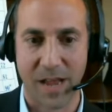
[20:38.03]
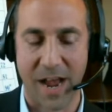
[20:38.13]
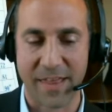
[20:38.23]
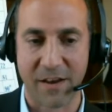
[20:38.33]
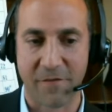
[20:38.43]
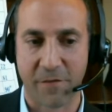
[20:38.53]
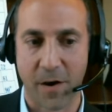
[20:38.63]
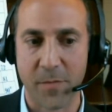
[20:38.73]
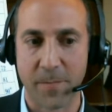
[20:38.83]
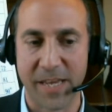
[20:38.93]
I think
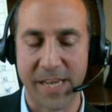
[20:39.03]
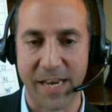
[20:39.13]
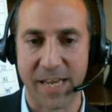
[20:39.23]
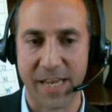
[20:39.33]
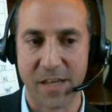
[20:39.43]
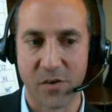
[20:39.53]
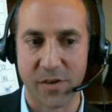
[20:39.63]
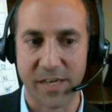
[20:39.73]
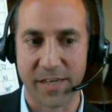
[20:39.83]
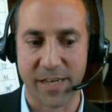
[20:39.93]
from the beginning, you
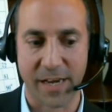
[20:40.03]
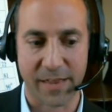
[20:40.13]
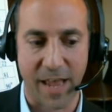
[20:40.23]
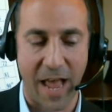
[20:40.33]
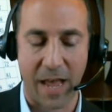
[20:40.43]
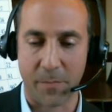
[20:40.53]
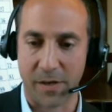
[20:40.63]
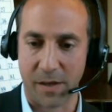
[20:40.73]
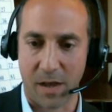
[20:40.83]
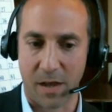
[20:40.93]
need to get in the
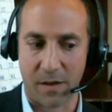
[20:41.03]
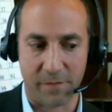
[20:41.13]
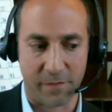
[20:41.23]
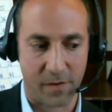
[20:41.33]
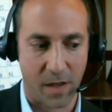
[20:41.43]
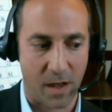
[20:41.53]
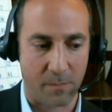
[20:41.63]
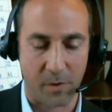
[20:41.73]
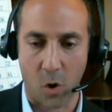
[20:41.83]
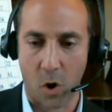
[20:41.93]
habit of
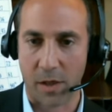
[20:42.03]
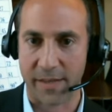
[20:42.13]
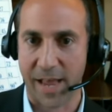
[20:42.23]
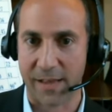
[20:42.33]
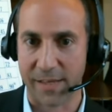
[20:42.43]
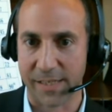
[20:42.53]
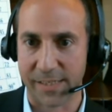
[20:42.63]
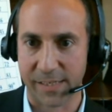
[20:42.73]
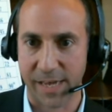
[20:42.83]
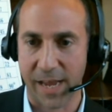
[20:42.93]
um, calling that
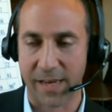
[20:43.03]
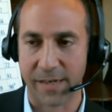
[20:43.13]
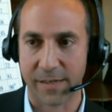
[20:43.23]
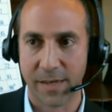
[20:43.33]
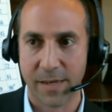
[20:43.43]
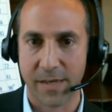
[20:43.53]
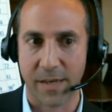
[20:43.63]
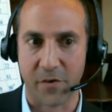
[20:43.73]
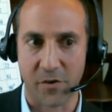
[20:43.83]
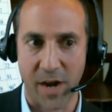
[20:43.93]
list. And
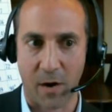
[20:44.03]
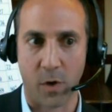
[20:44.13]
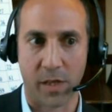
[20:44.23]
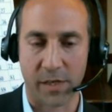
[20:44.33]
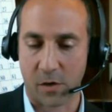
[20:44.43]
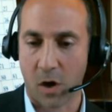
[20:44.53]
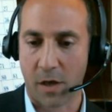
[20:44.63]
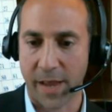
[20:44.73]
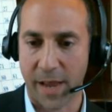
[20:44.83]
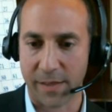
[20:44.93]
if you're not willing to
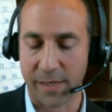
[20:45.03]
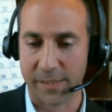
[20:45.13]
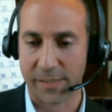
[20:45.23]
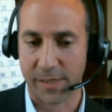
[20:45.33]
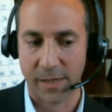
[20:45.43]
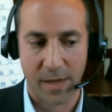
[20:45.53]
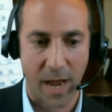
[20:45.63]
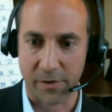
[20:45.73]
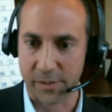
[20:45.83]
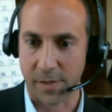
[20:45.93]
call that list,
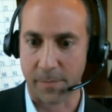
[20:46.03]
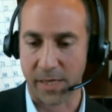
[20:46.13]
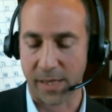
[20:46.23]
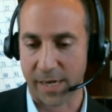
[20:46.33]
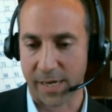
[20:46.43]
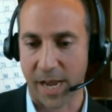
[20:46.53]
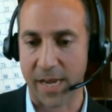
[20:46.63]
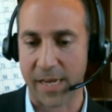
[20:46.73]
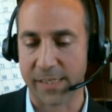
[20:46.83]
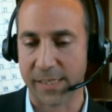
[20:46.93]
hire somebody like an
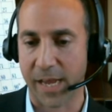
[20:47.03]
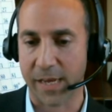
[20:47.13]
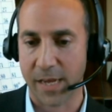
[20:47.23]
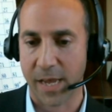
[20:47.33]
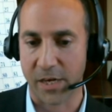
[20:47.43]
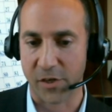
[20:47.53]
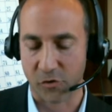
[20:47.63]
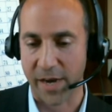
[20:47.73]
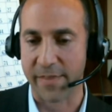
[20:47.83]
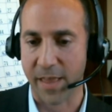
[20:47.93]
ISA and
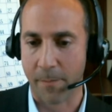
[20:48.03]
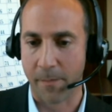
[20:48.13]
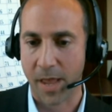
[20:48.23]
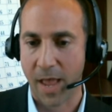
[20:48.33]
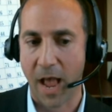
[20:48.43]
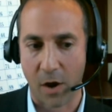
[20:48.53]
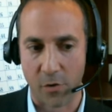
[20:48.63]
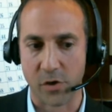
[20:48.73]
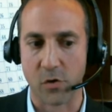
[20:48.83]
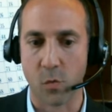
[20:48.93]
train them how
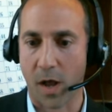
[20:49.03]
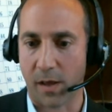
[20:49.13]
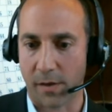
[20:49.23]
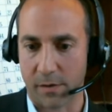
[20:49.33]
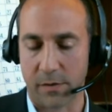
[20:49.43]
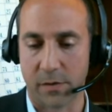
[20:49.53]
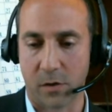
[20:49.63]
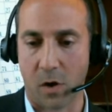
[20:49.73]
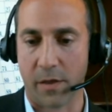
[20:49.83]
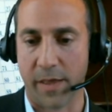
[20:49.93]
you want to
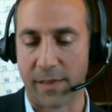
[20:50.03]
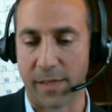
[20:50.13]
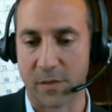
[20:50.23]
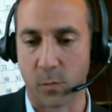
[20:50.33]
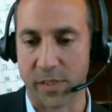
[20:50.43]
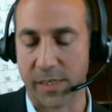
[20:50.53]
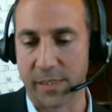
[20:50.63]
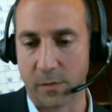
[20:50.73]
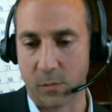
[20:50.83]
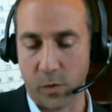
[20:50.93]
call that list, which
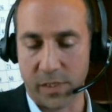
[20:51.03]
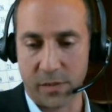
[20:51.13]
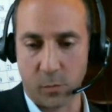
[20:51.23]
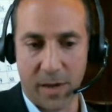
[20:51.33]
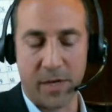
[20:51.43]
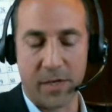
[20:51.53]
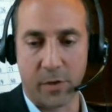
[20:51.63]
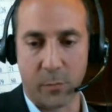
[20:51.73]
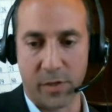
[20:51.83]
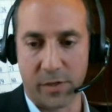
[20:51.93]
is which is what I've been
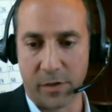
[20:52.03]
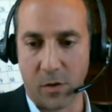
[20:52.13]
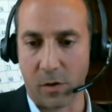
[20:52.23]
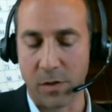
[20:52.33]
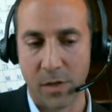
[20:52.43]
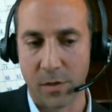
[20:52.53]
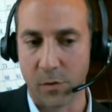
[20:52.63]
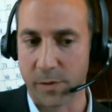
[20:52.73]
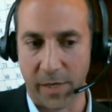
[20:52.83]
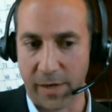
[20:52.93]
doing with Nicole,
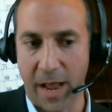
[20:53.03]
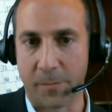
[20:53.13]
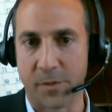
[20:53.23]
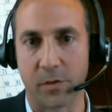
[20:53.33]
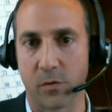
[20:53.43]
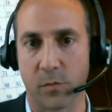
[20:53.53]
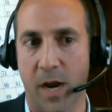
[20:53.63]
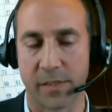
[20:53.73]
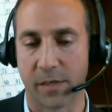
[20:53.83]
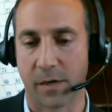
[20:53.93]
who has been an absolute
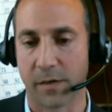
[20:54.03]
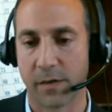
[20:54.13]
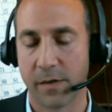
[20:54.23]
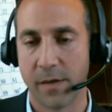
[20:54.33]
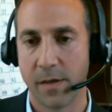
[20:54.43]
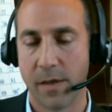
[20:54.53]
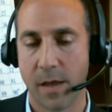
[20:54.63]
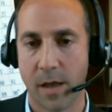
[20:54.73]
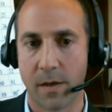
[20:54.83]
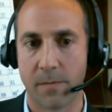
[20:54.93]
rock star.
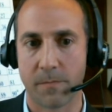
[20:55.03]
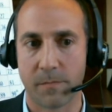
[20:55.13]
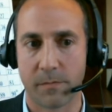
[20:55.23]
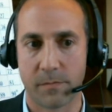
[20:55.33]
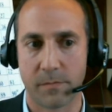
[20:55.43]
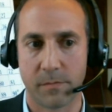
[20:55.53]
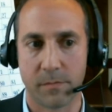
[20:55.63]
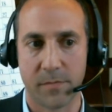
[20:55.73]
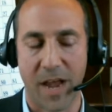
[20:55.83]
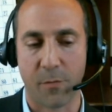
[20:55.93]
Um,
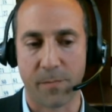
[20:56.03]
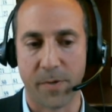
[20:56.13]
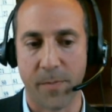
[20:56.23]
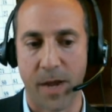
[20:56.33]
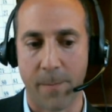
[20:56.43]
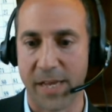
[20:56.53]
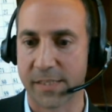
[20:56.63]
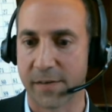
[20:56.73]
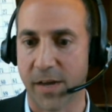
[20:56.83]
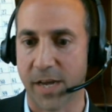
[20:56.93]
that would be my
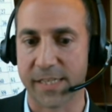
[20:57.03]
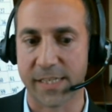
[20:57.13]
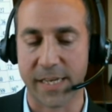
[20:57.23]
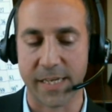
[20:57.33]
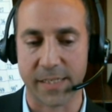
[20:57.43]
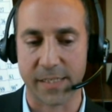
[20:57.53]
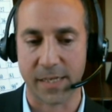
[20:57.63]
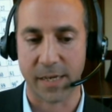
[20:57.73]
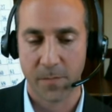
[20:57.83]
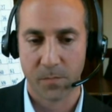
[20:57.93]
best advice is,
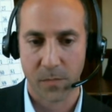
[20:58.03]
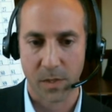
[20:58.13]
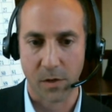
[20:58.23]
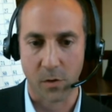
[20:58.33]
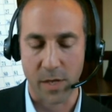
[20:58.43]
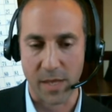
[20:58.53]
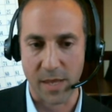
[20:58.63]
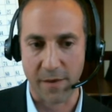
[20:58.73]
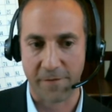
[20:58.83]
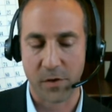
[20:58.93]
you know,
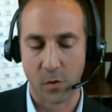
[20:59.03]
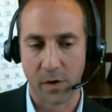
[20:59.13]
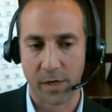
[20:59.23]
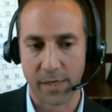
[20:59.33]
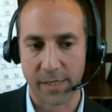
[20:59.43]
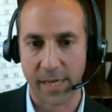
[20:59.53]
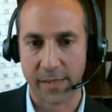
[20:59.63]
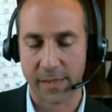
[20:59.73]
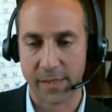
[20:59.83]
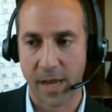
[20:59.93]
if you're going to take
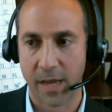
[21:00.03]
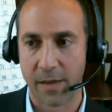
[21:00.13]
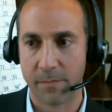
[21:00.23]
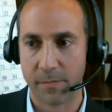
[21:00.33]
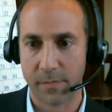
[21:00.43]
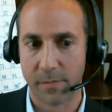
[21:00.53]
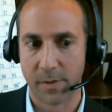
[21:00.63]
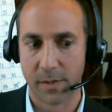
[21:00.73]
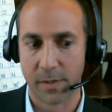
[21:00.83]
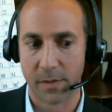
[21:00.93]
the time
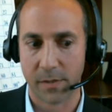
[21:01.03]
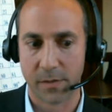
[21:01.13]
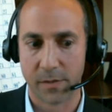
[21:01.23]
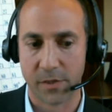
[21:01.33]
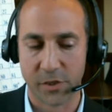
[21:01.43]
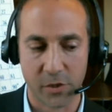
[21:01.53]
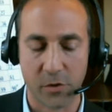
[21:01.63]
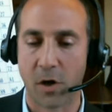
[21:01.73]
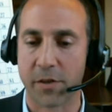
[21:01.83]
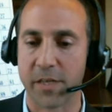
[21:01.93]
to
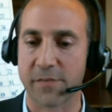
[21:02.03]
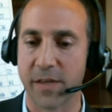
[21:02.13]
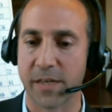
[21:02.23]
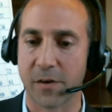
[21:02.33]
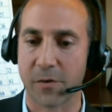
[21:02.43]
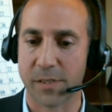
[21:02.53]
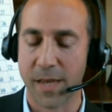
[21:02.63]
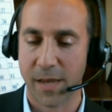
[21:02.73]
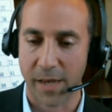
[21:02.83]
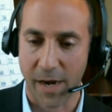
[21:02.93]
shoot all these videos
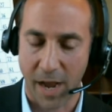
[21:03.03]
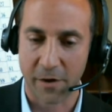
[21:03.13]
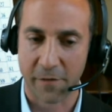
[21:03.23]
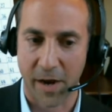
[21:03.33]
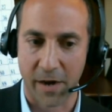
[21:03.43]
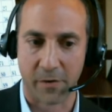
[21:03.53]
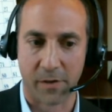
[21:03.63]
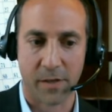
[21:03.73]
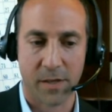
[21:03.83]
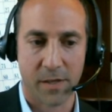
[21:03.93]
and hire
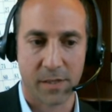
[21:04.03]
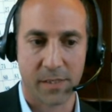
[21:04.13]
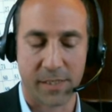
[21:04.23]
Vyral to